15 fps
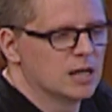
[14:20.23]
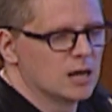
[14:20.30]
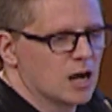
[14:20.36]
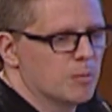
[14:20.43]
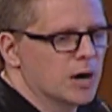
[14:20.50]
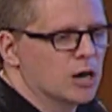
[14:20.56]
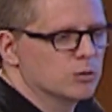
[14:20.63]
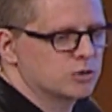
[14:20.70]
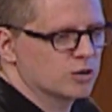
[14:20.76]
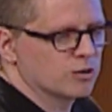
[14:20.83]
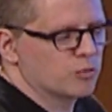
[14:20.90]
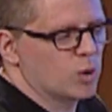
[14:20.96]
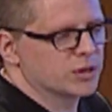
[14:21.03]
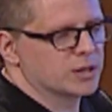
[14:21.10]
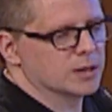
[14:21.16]
about sort of
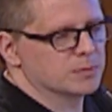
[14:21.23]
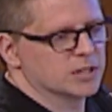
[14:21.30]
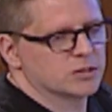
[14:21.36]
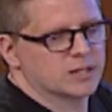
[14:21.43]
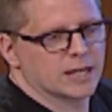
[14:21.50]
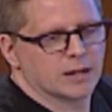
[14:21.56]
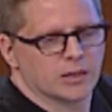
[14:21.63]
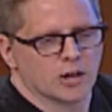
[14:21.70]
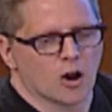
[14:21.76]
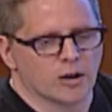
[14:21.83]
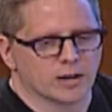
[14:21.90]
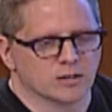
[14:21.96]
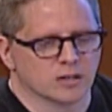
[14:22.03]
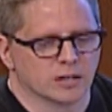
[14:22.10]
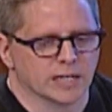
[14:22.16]
what the state of the art
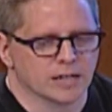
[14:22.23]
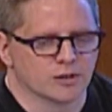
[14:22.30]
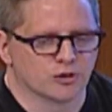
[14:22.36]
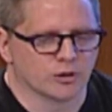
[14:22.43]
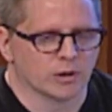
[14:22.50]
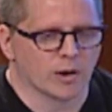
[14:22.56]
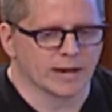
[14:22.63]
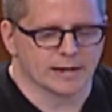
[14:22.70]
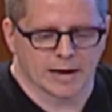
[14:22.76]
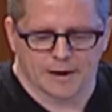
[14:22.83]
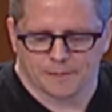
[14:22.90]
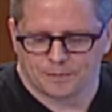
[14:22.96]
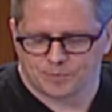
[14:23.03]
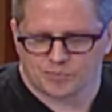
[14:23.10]
is in the industry right now.